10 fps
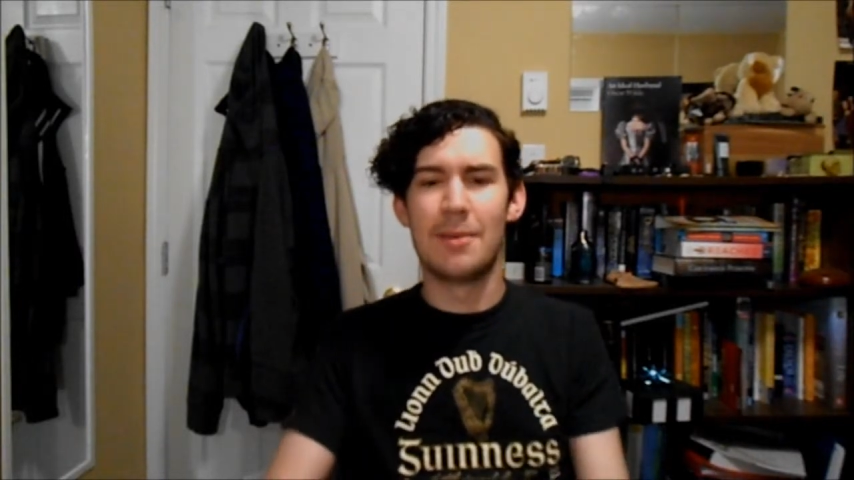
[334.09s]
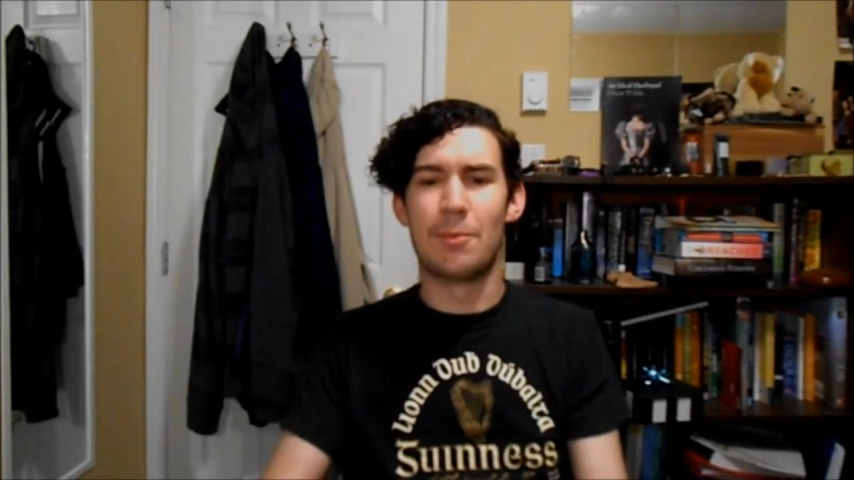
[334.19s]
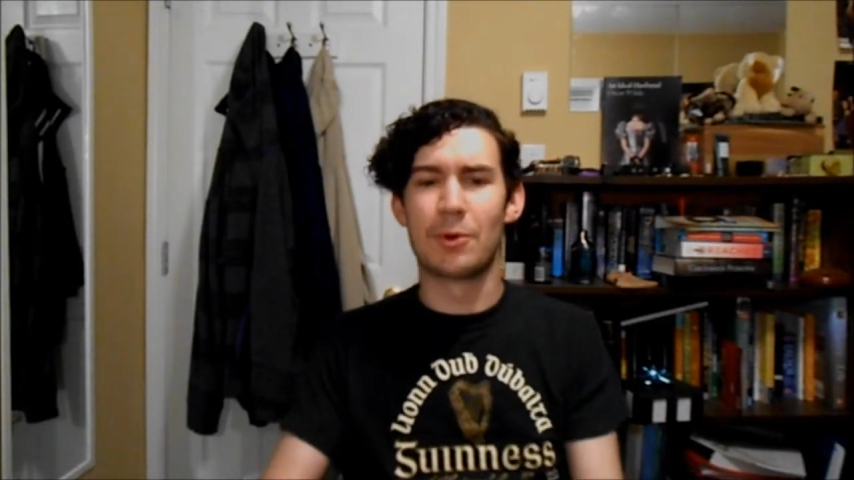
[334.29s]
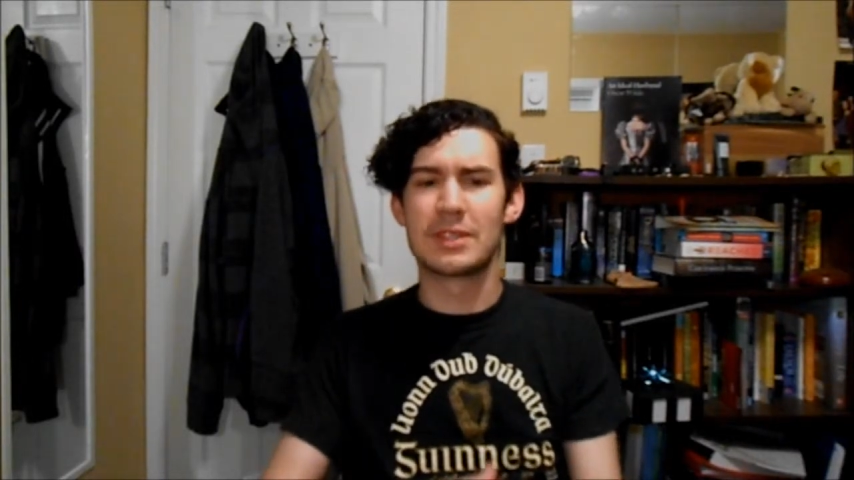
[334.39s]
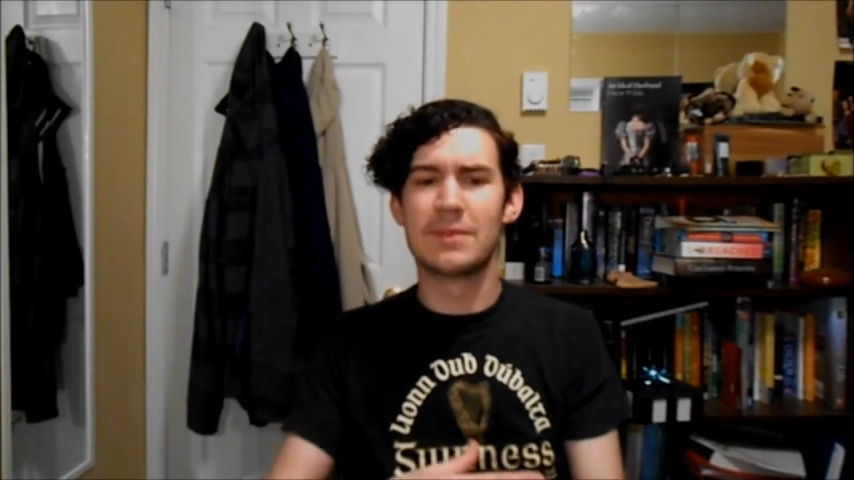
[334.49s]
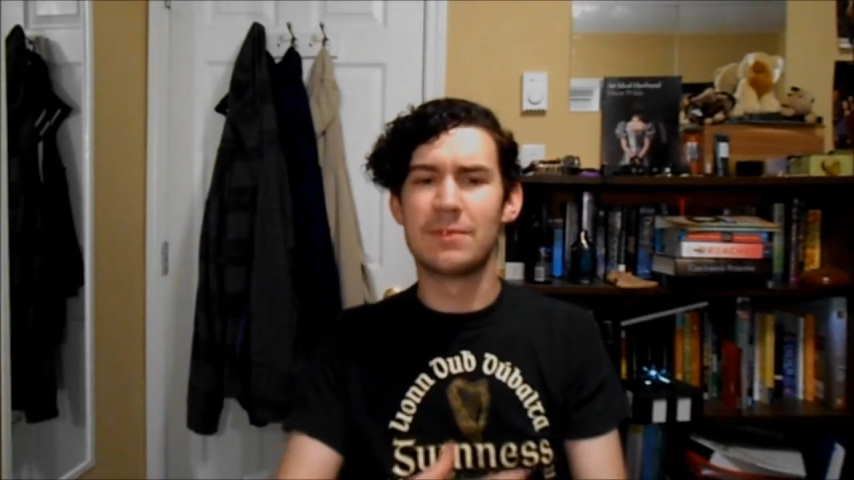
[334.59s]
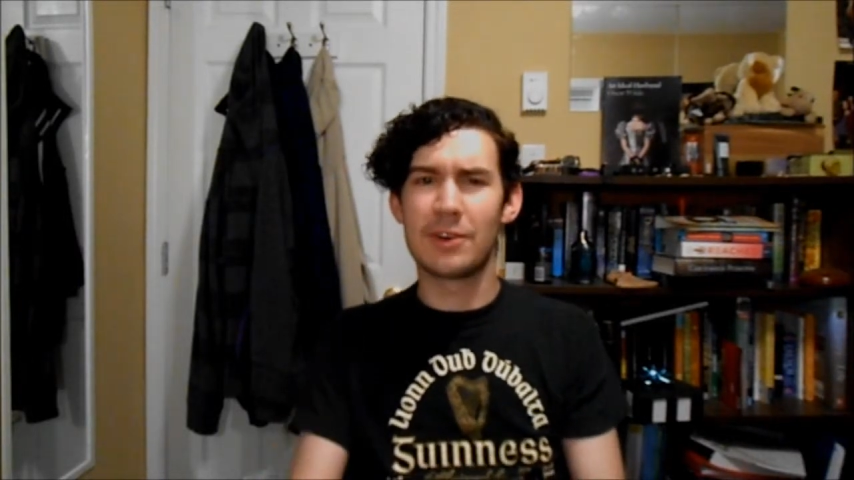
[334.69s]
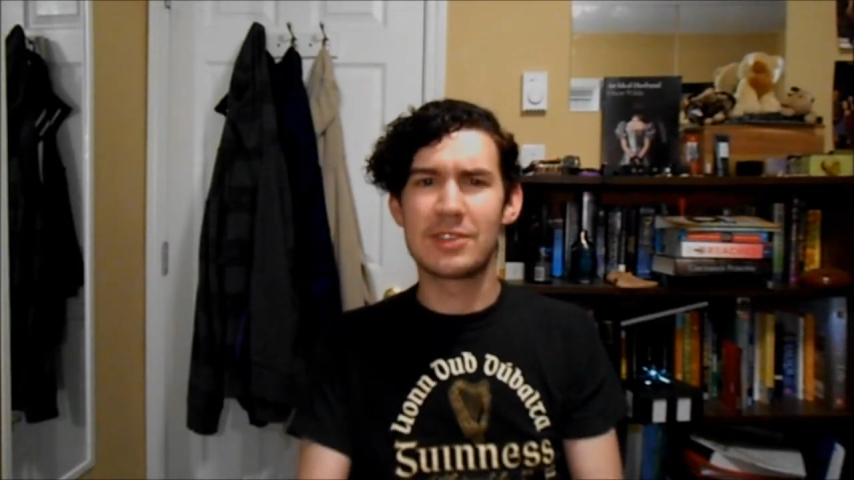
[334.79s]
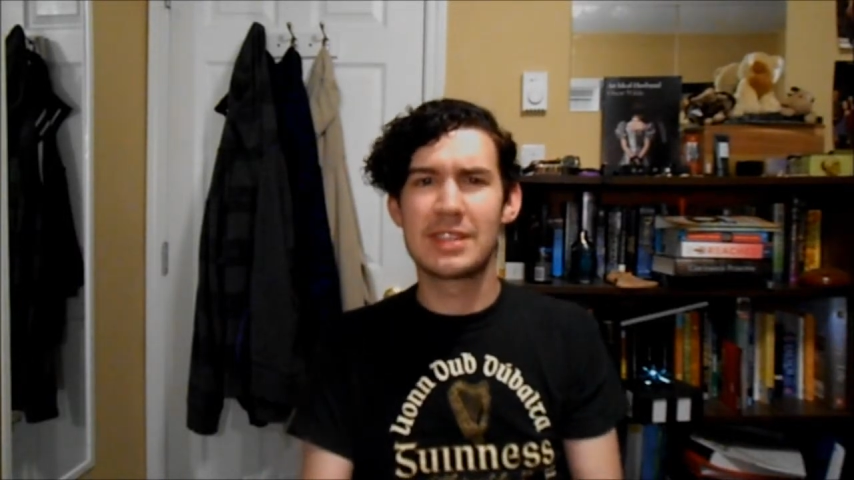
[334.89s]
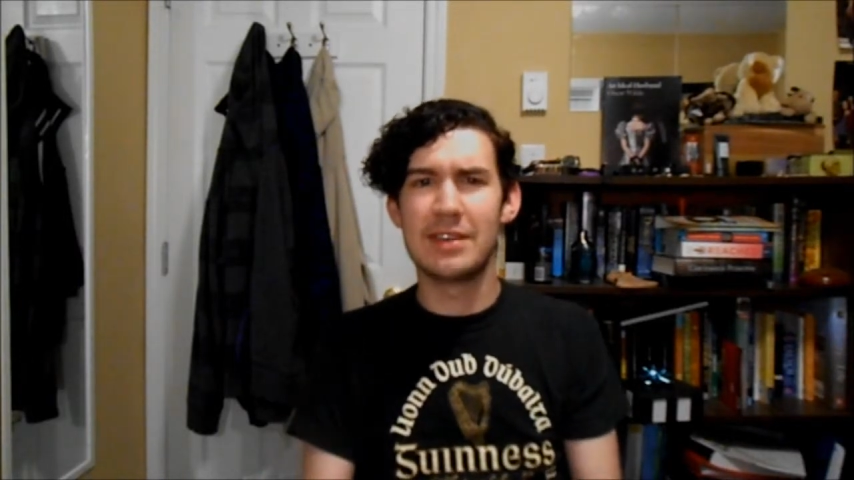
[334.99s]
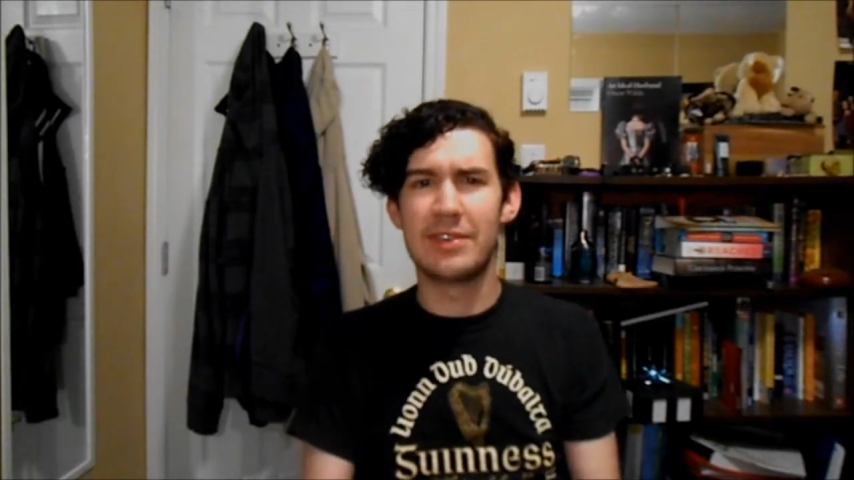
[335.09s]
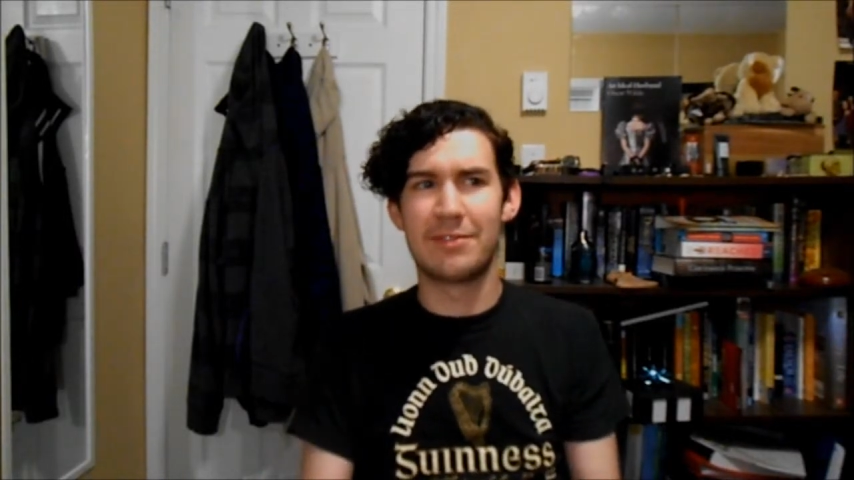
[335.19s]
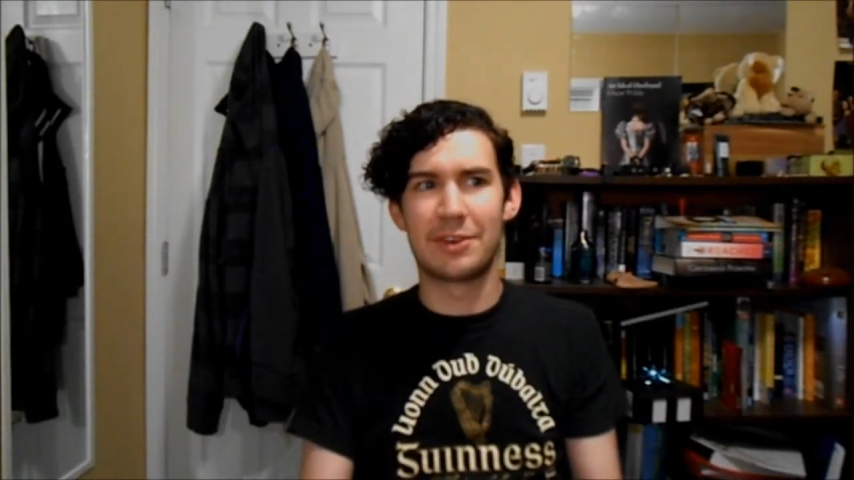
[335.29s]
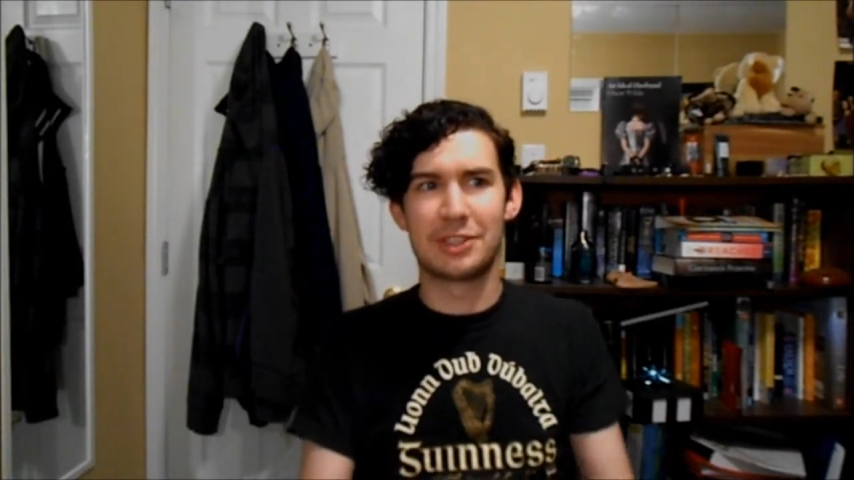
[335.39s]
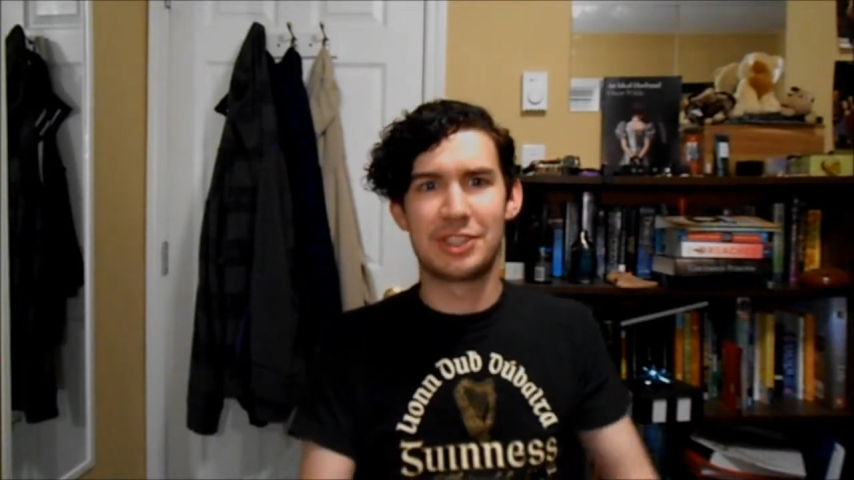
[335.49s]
more subversive and for